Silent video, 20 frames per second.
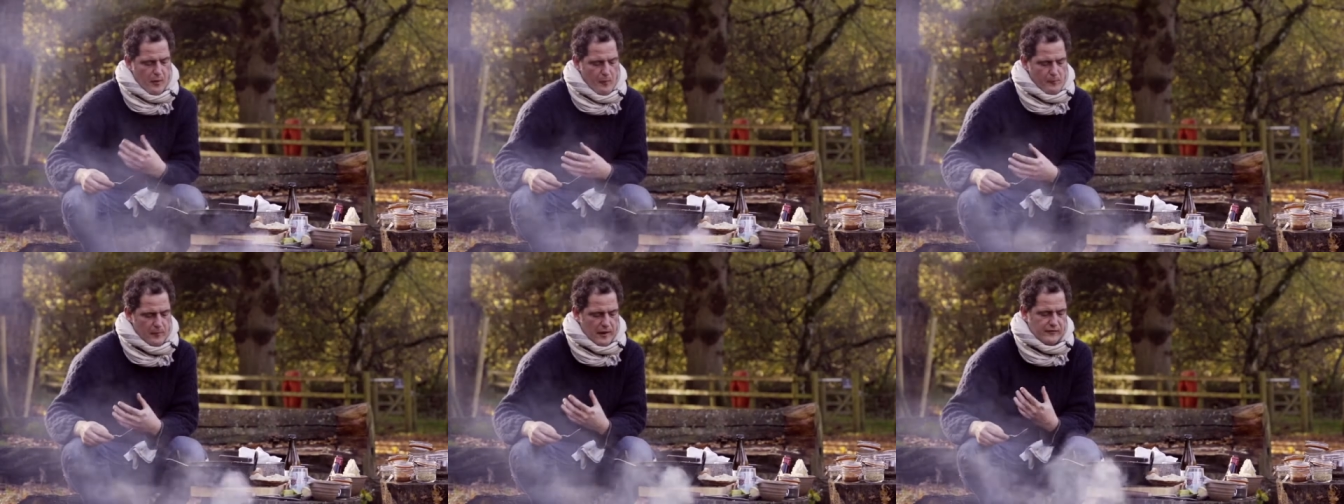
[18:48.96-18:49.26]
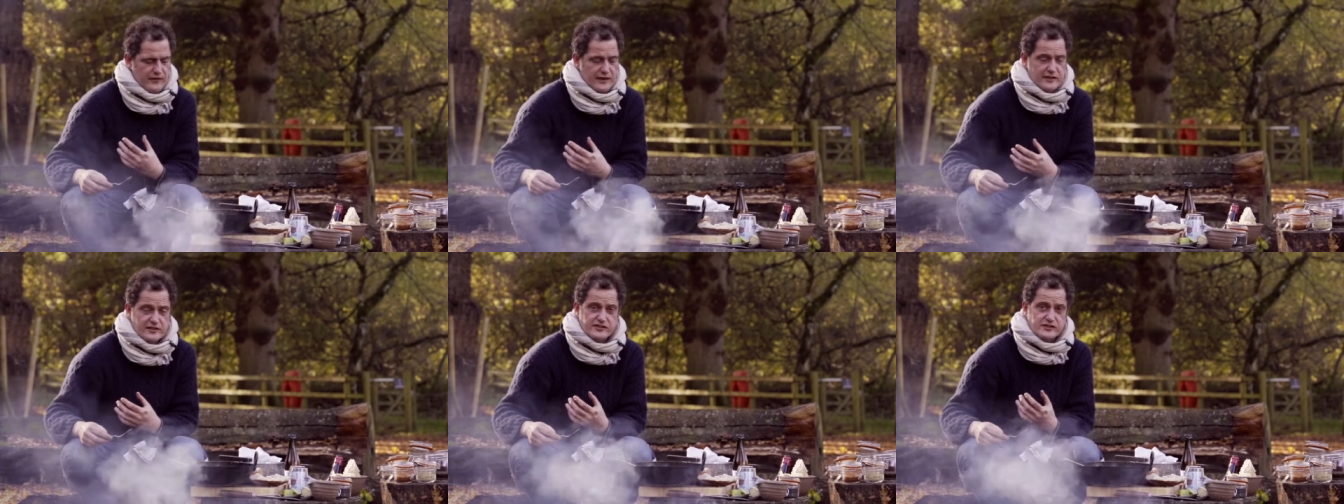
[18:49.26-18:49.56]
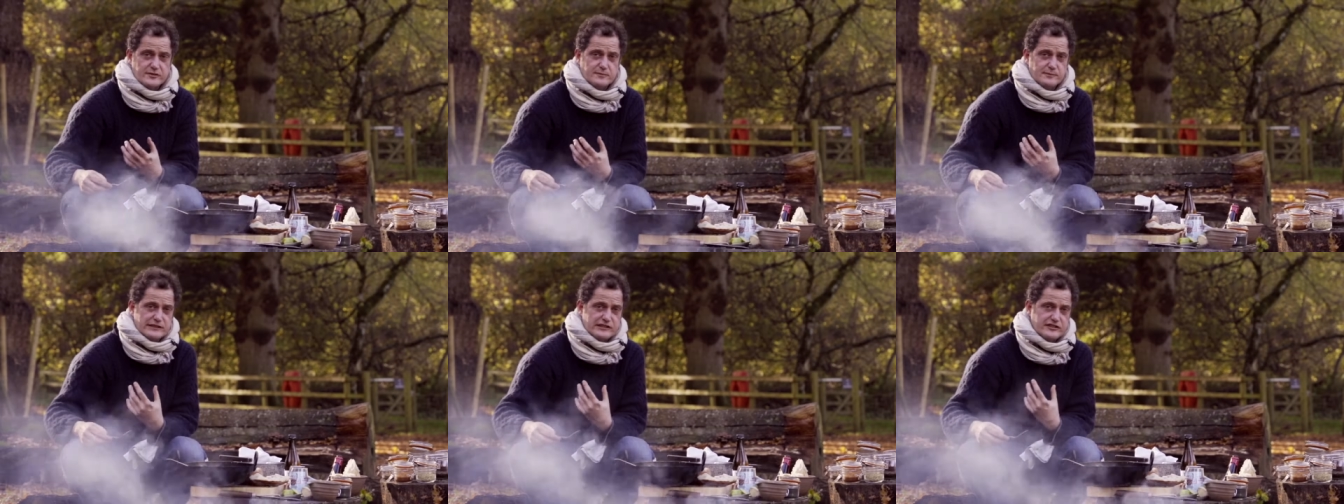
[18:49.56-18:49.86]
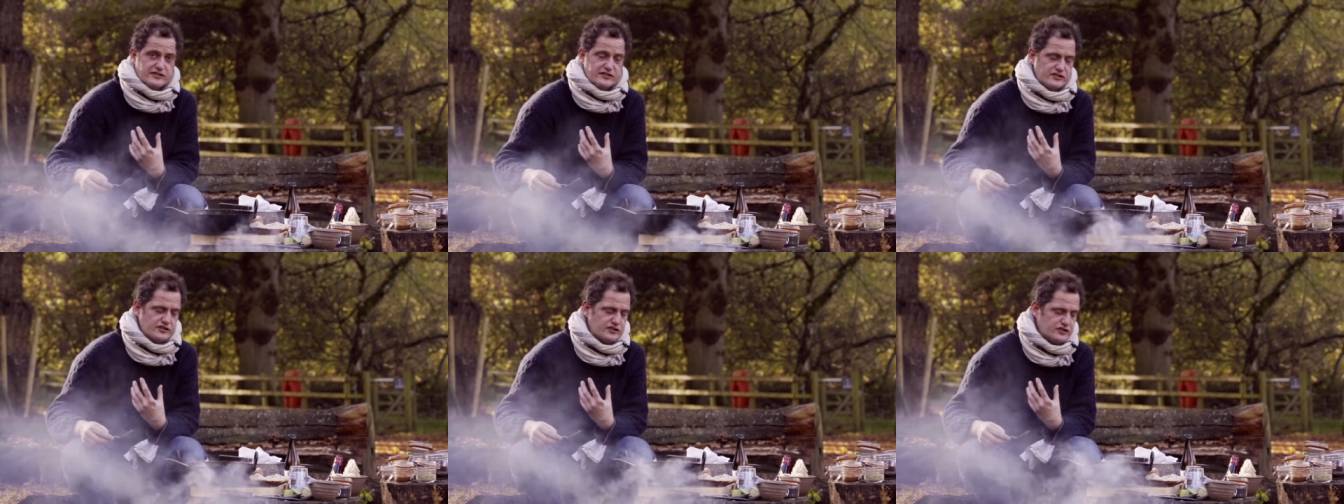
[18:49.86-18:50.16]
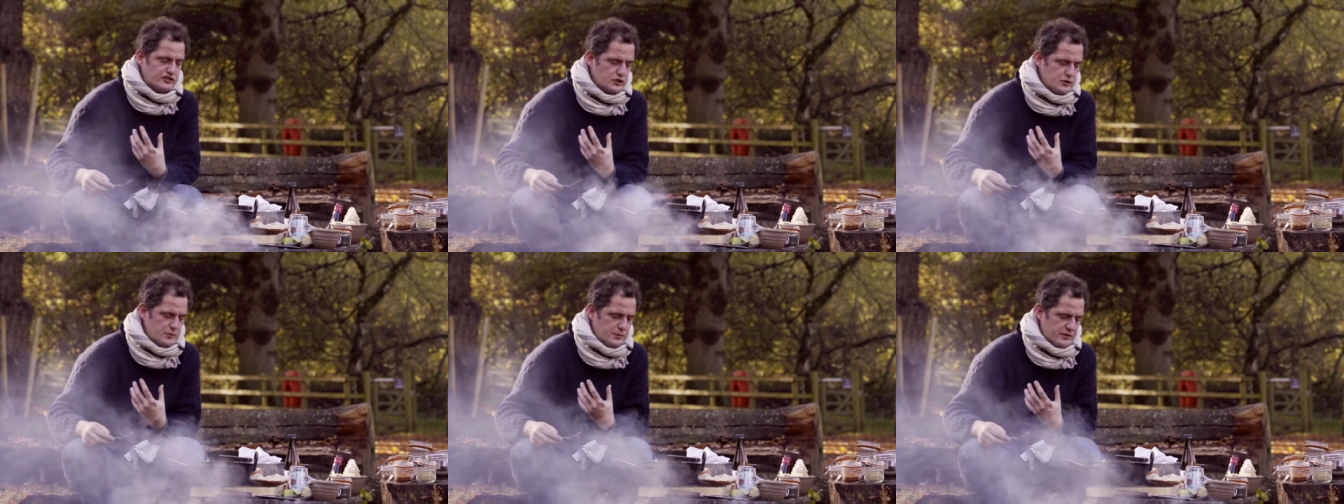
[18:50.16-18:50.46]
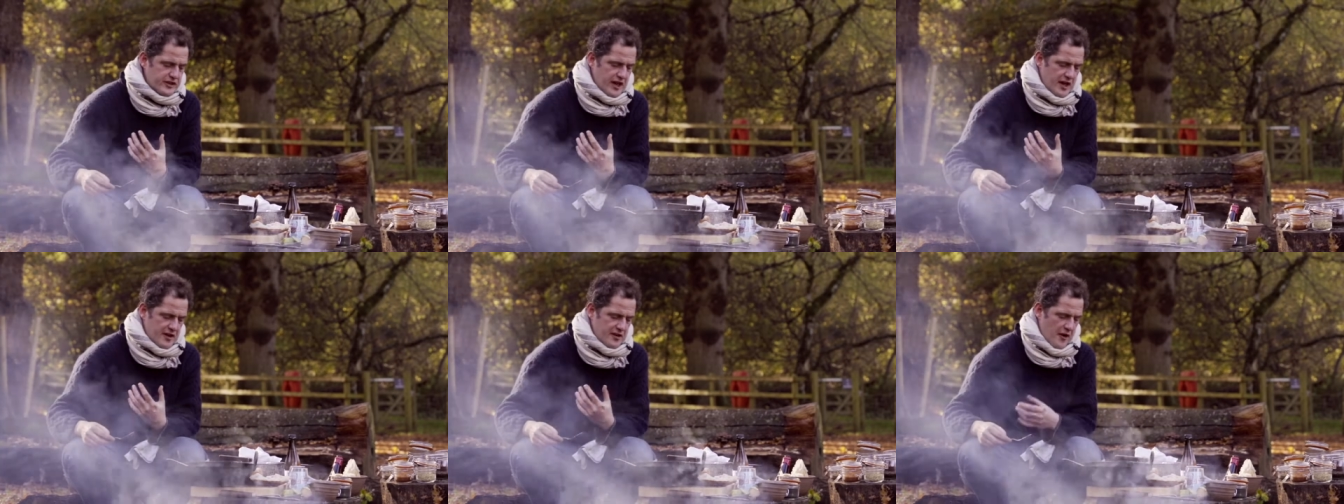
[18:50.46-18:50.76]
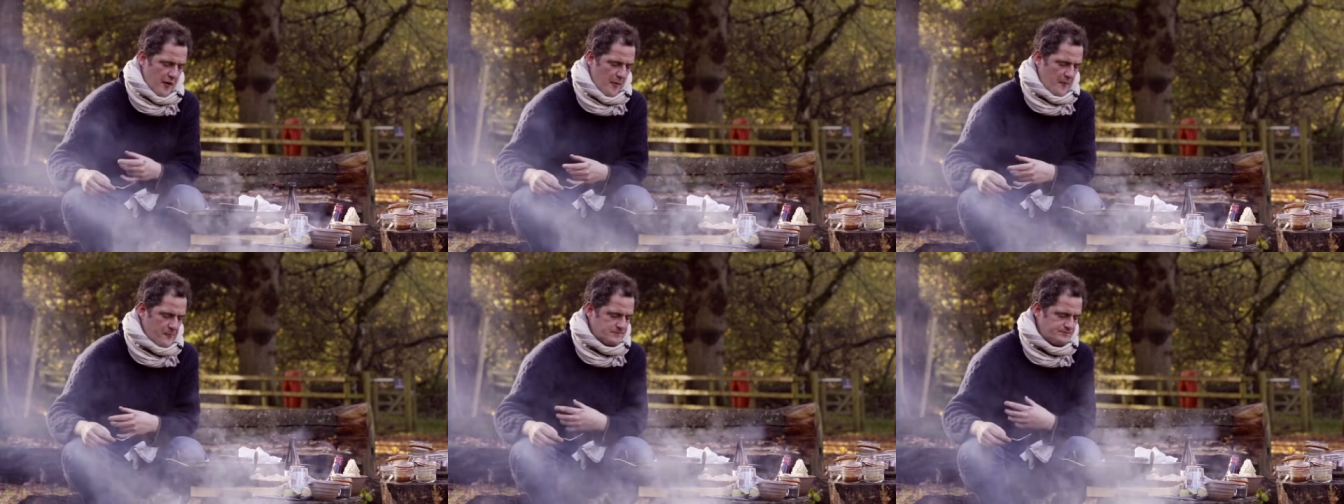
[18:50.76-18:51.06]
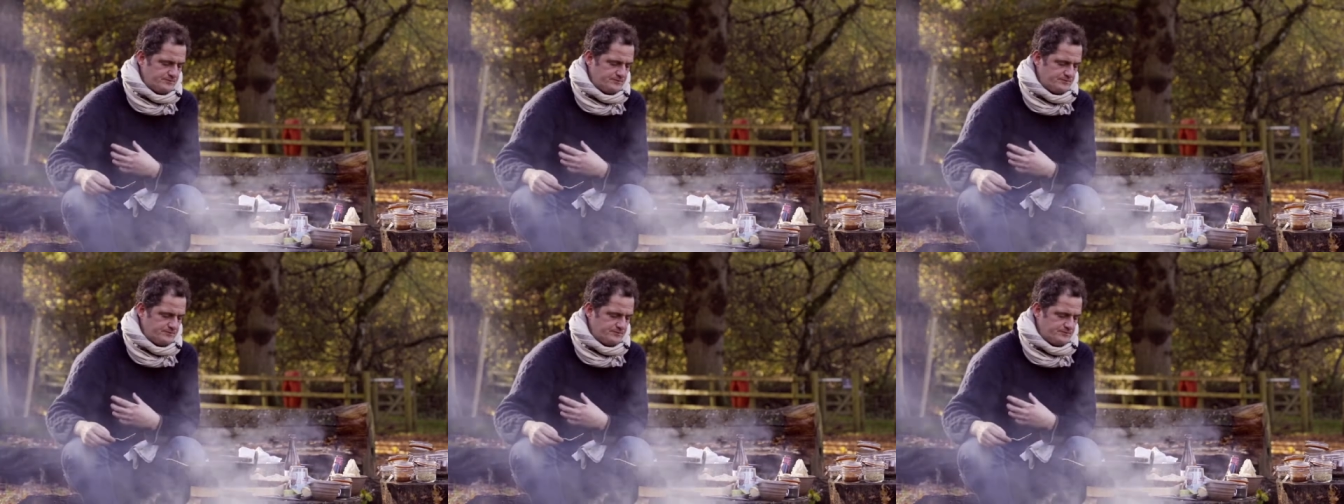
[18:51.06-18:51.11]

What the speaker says: That venison meat is super tender.